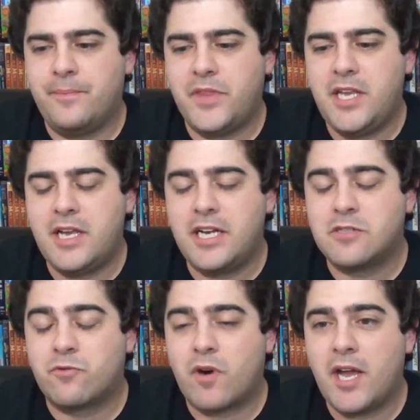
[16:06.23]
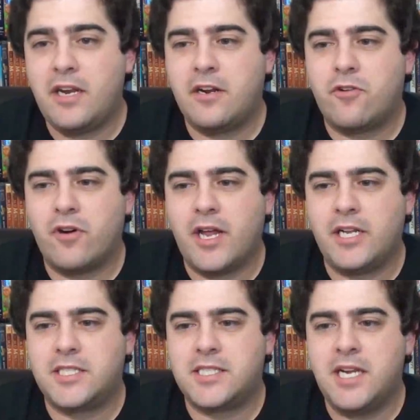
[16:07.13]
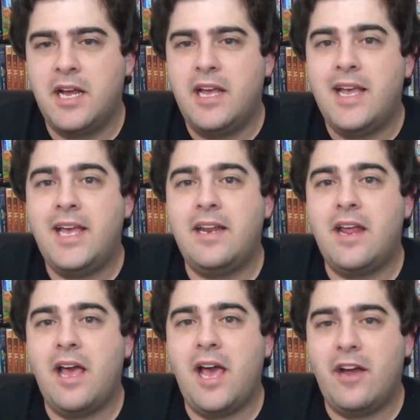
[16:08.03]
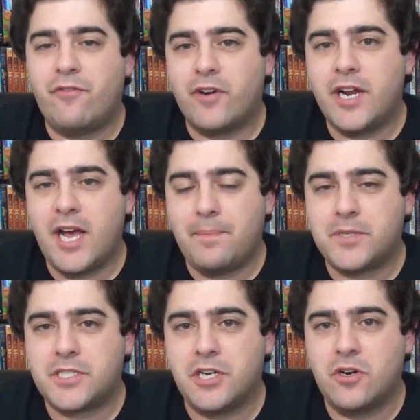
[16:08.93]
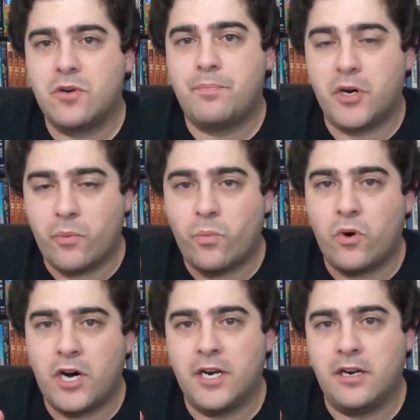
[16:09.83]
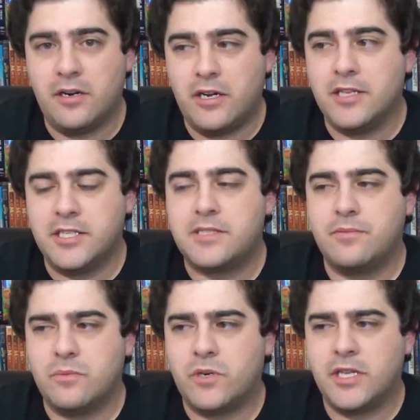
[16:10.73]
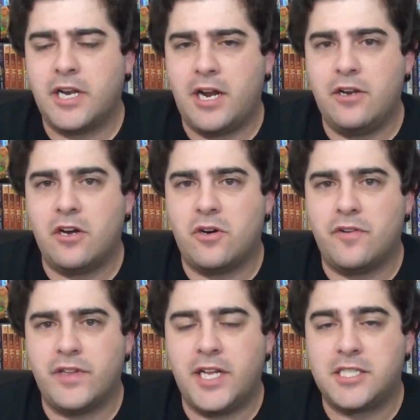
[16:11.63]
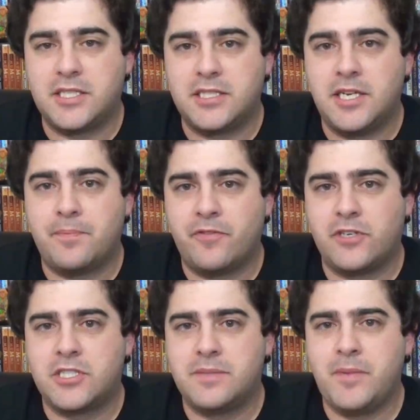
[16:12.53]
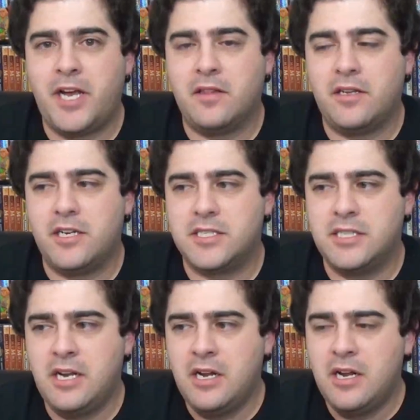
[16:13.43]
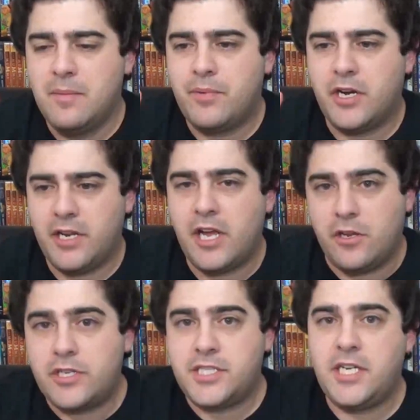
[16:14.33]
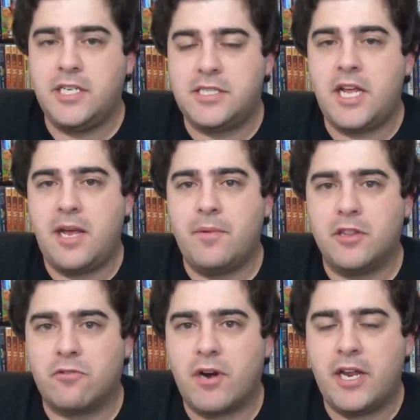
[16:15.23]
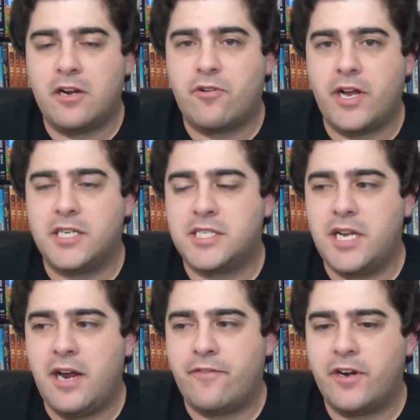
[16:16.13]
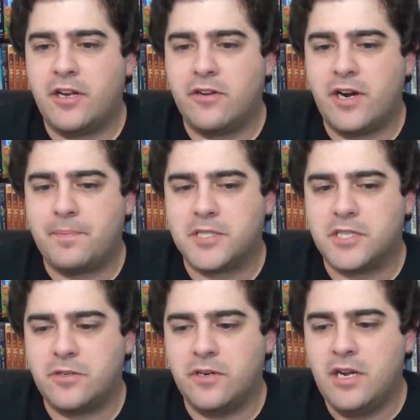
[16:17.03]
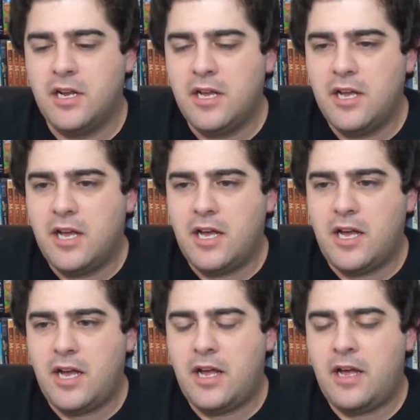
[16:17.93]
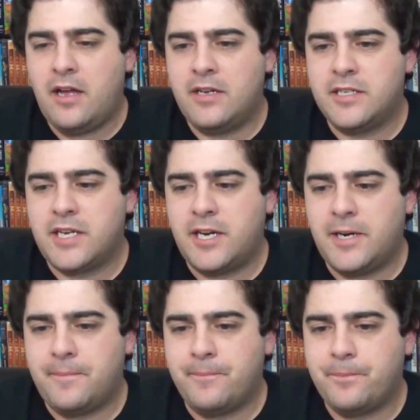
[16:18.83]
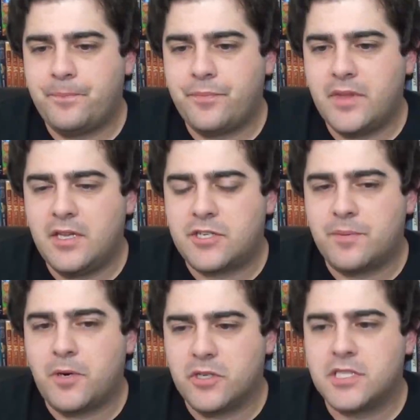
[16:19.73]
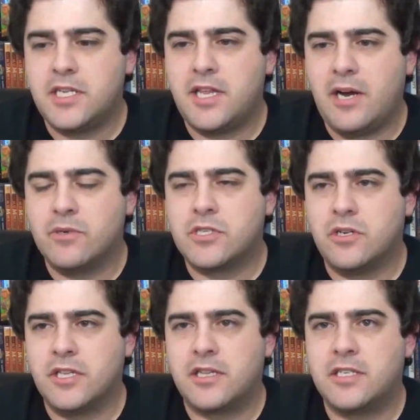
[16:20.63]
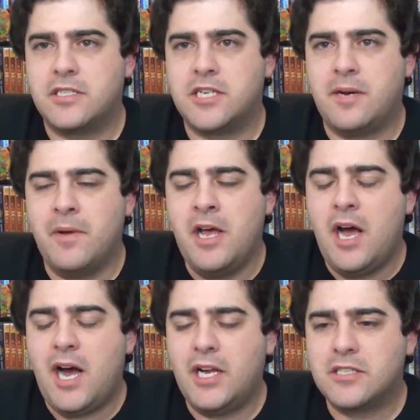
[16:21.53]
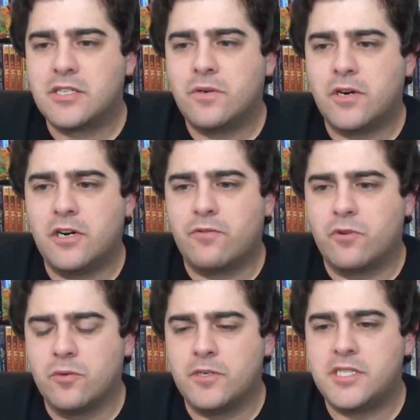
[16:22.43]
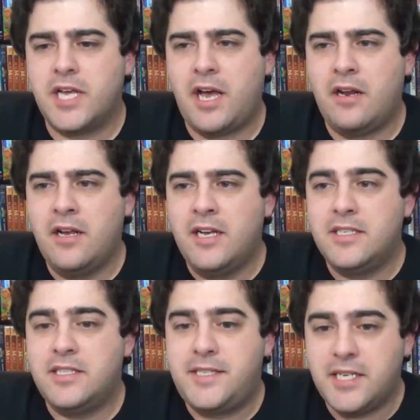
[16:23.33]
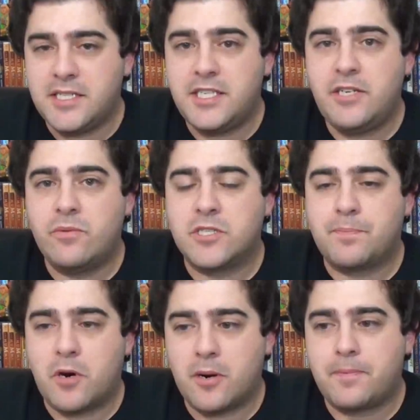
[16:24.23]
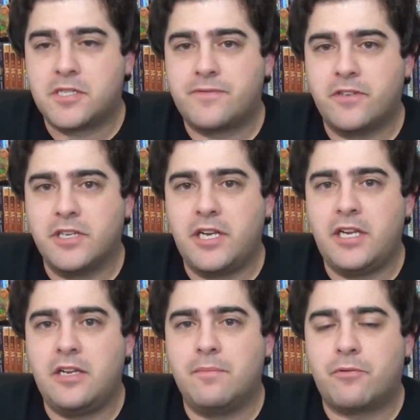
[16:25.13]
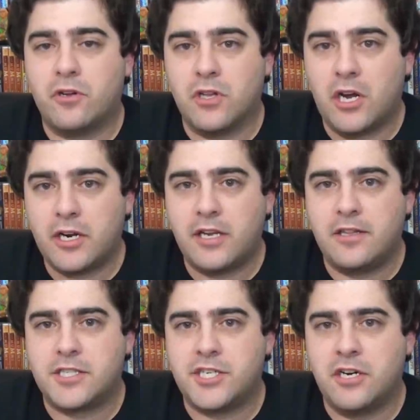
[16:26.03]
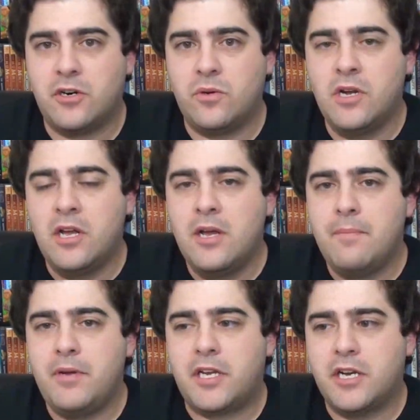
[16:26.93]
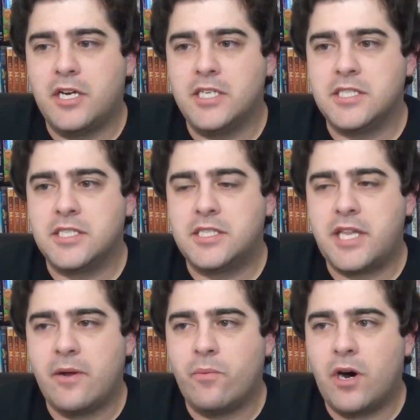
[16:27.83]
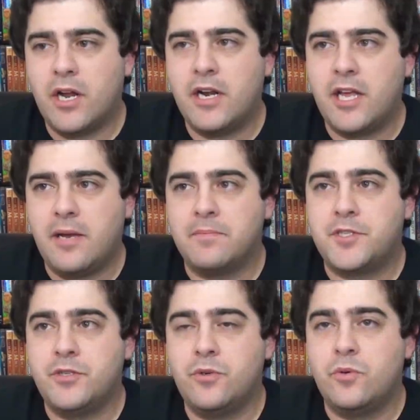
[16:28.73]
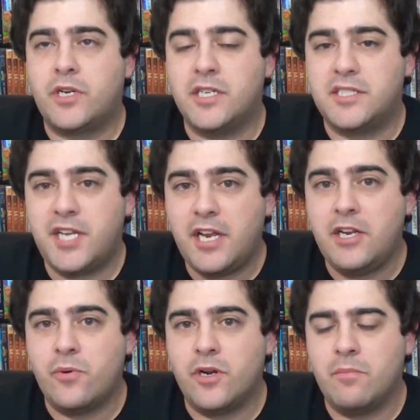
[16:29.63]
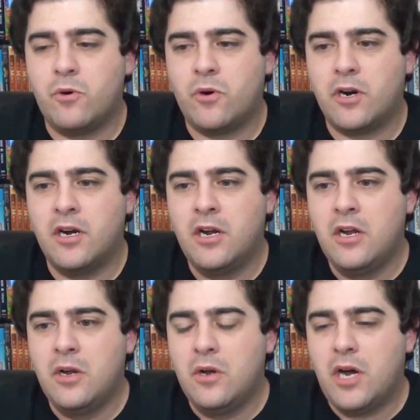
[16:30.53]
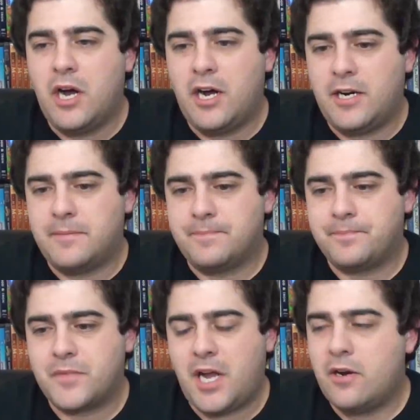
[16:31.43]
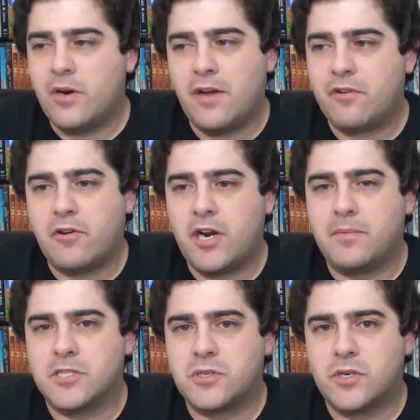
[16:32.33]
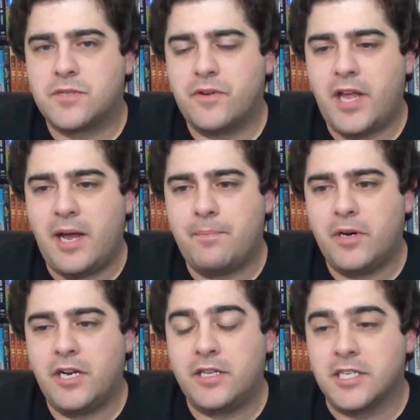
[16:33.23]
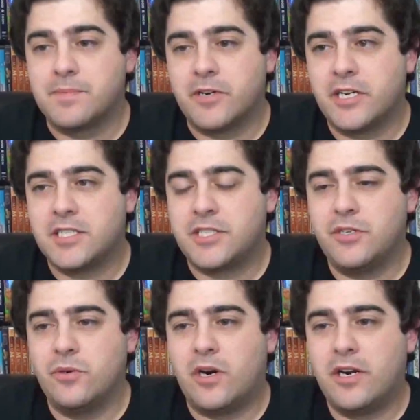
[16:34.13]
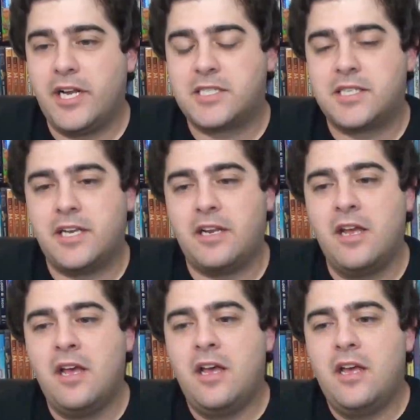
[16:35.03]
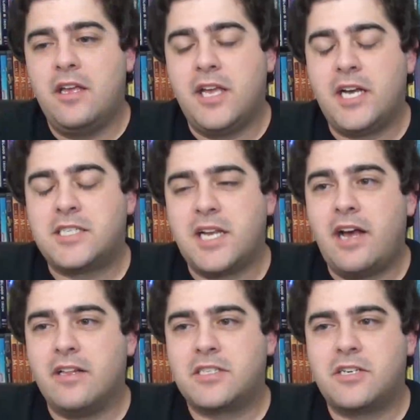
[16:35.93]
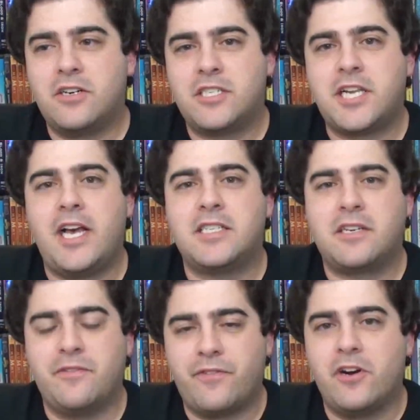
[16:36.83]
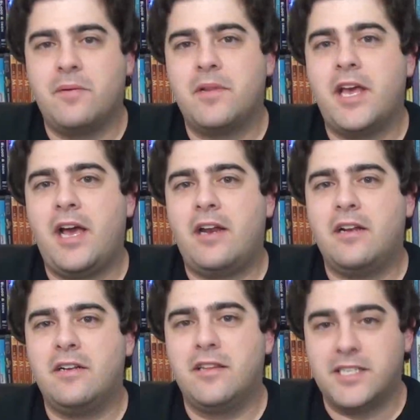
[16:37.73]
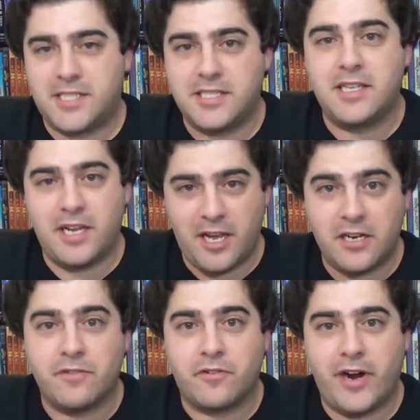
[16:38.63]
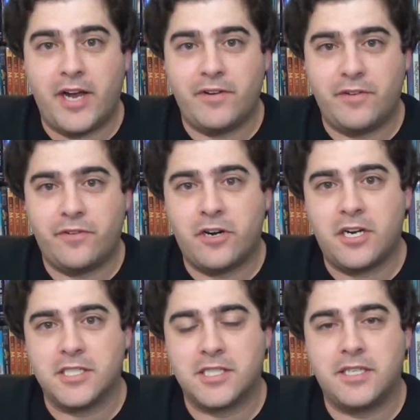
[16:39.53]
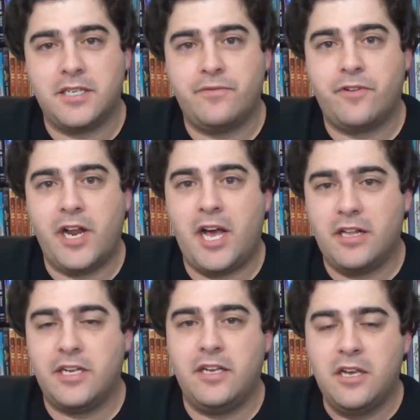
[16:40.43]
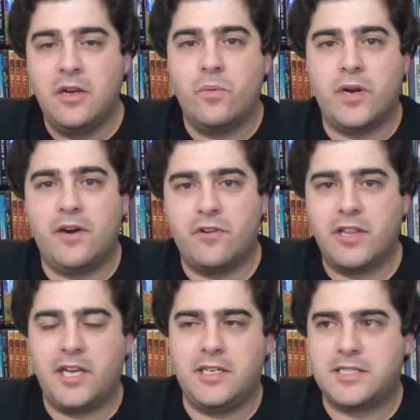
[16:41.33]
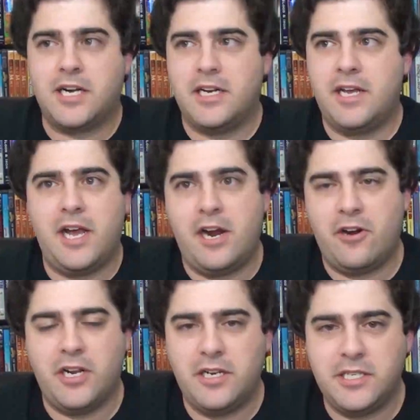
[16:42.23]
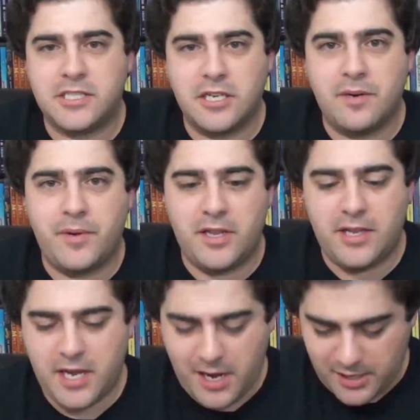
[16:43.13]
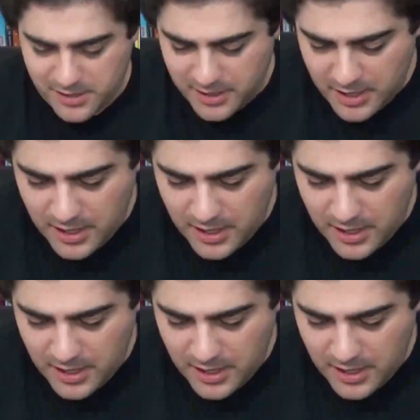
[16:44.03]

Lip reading: He has writing credits in every episode but one, at least one that I know of, and that's Dipper vs. Manliness. But yeah, you can see his name on the writing credits in every other episode. And supposedly that was holding things up. I also heard rumors that Disney was purposefully prolonging the show because they wanted him to continue it more. I don't have a credible source for that, but it does bring us to our next thing. Yes, Alex Hirsch has confirmed that this is the end of Gravity Falls. The finale, whenever they decide to air it, is going to be the end.